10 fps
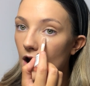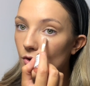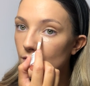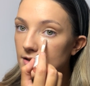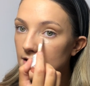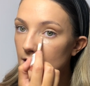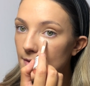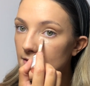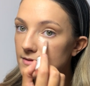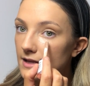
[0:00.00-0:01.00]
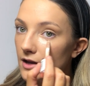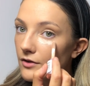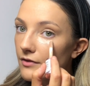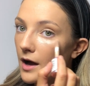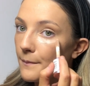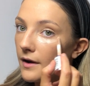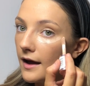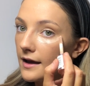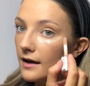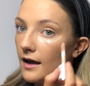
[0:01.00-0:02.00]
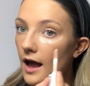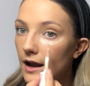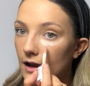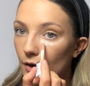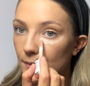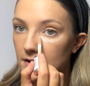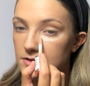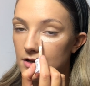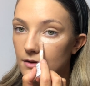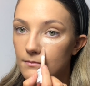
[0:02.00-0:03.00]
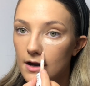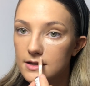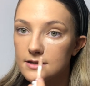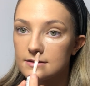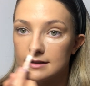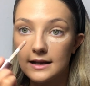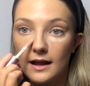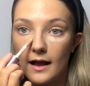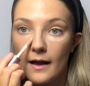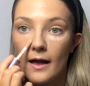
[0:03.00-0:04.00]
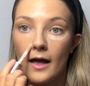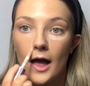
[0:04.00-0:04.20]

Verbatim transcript: I always kind of make the mistake of applying a little bit too much concealer,